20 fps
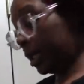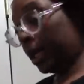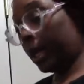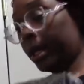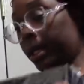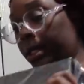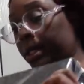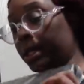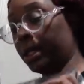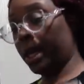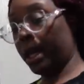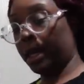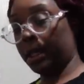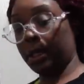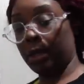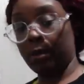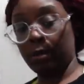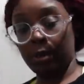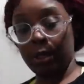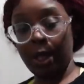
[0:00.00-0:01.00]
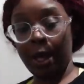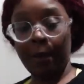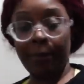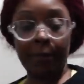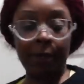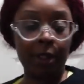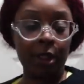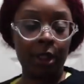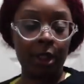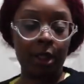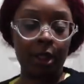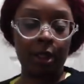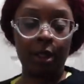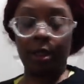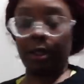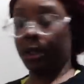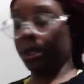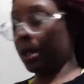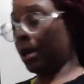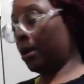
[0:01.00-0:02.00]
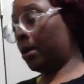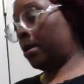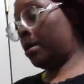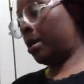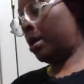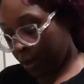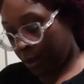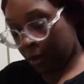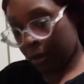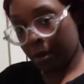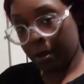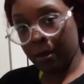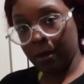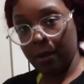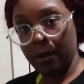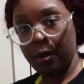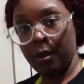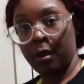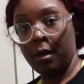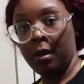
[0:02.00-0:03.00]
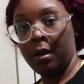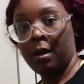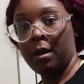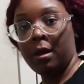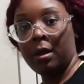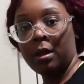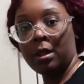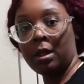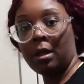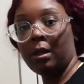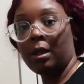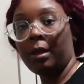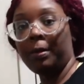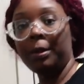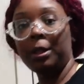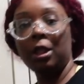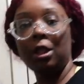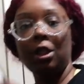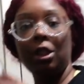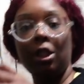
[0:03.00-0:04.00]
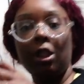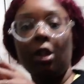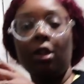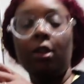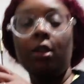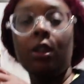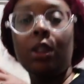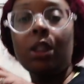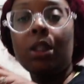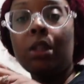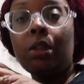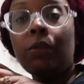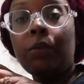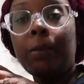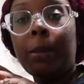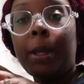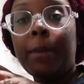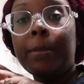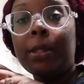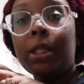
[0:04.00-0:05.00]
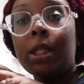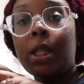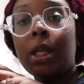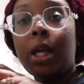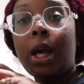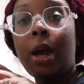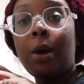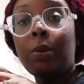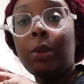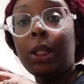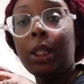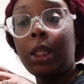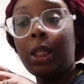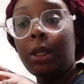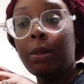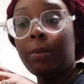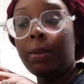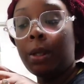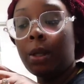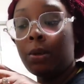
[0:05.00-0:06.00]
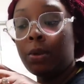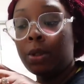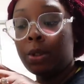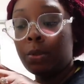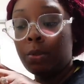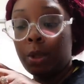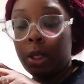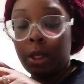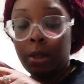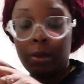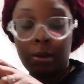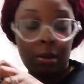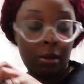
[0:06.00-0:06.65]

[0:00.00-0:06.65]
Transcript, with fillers: and they stacked on top of each other, so so let me just show you. This is from Amazon. I will link it below as well.